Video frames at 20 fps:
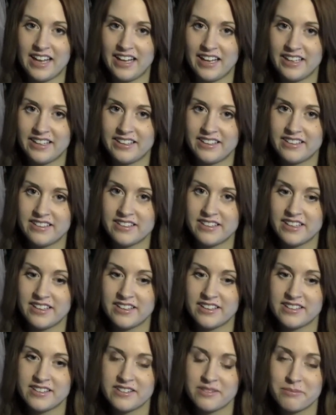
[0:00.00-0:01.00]
And
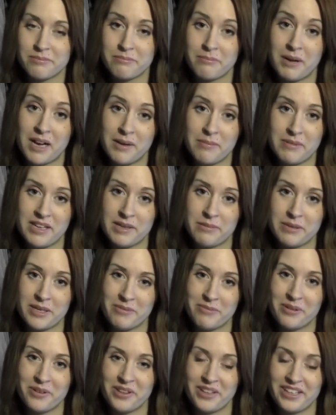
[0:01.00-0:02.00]
this might make
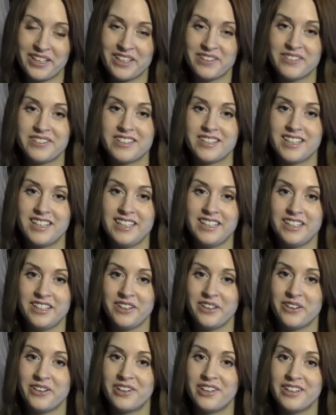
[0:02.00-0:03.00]
people think of Celine
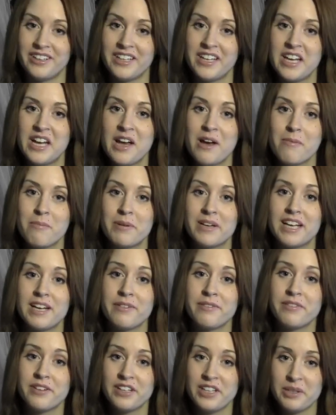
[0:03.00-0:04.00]
Dion, but I
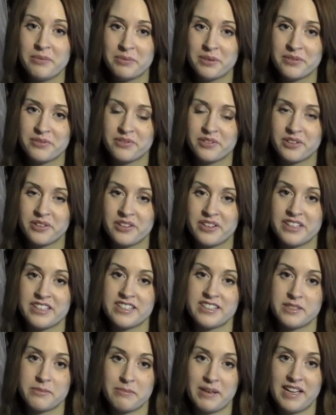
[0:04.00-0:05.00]
really prefer
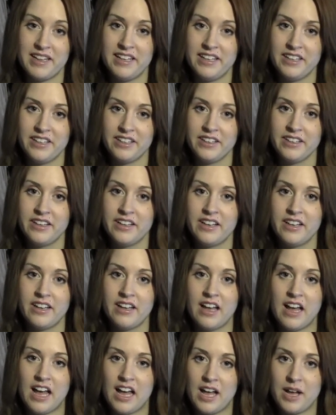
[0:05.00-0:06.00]
this spelling
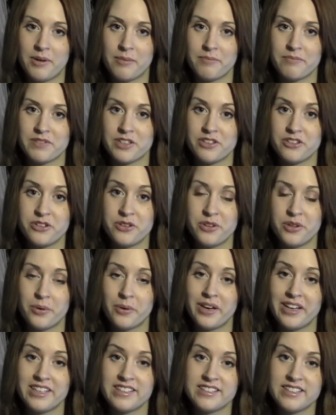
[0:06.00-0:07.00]
um, to the
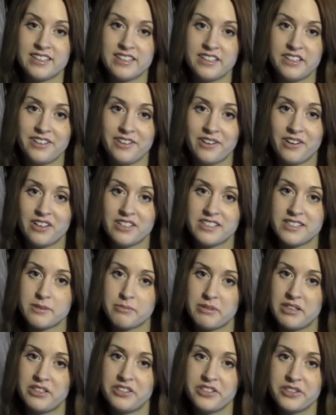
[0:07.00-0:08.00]
way Celine Dion
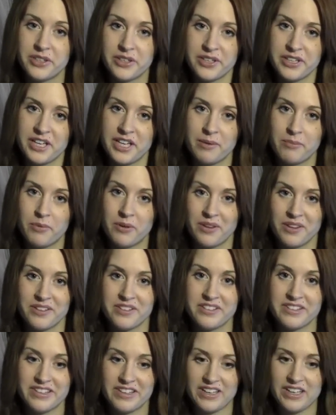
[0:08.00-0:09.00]
spells her name with a
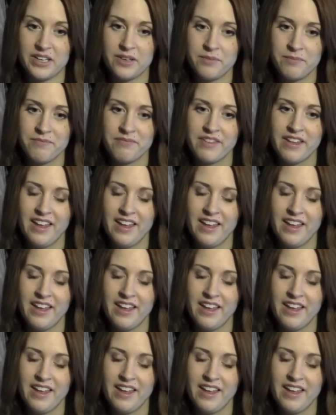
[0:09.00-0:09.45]
C.